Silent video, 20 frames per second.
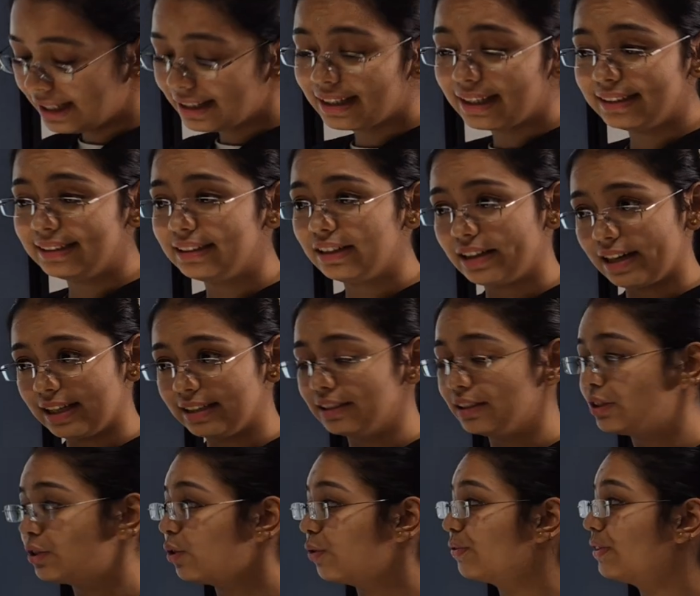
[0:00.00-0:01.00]
The
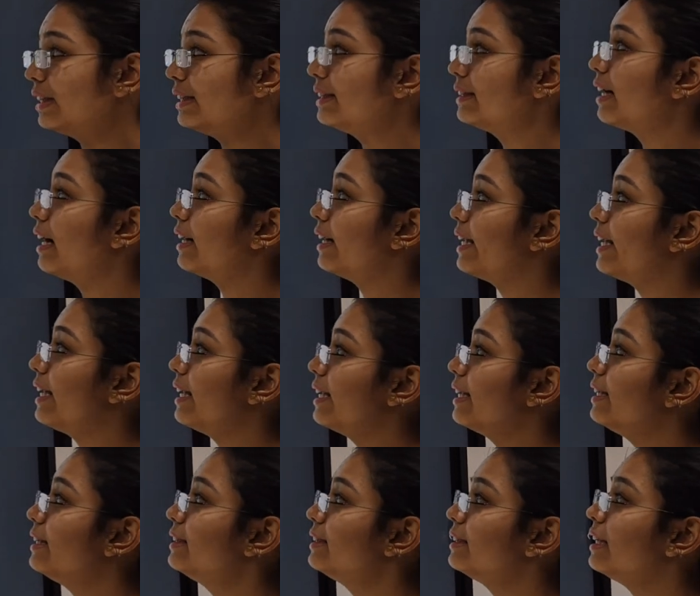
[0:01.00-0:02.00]
strengths of this study
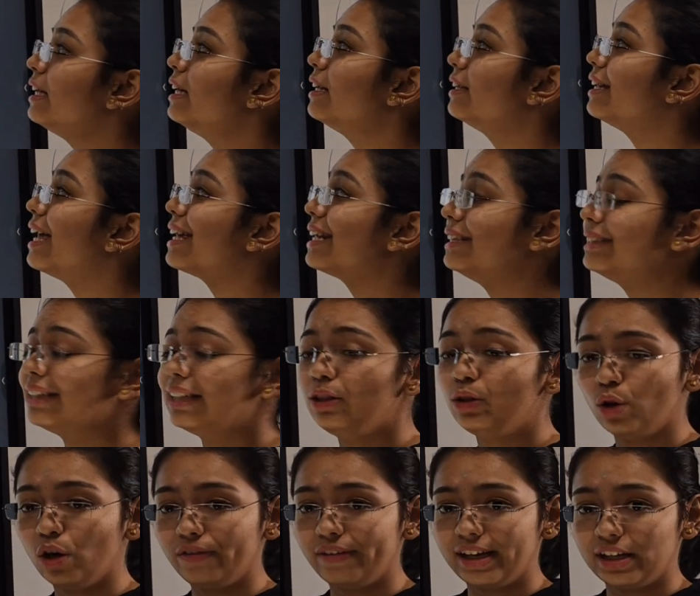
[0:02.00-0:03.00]
is there is
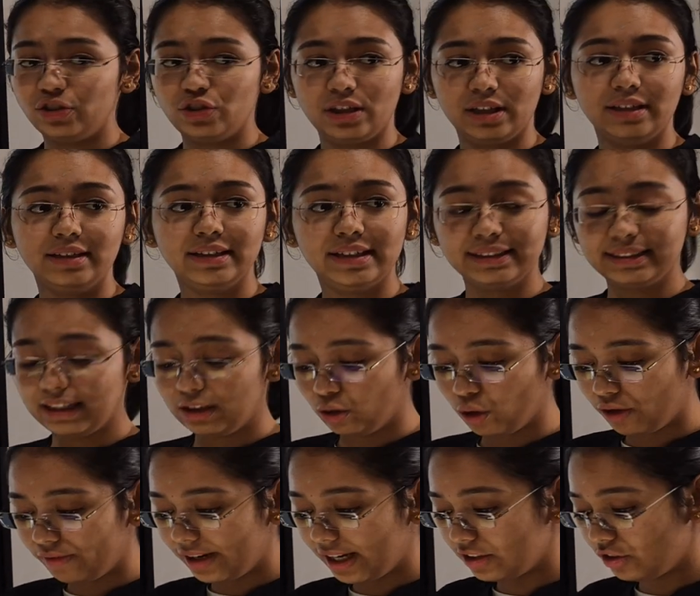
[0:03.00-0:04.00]
innovation. This
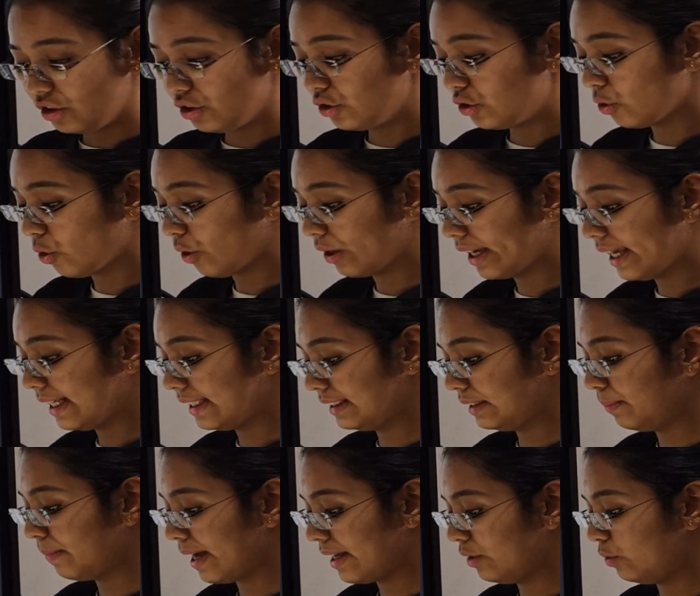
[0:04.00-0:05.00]
innovation
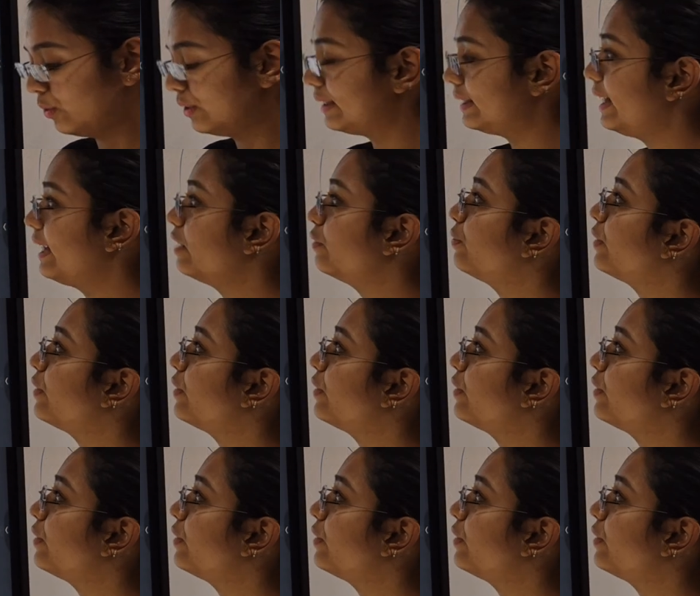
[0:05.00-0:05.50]
showcased by using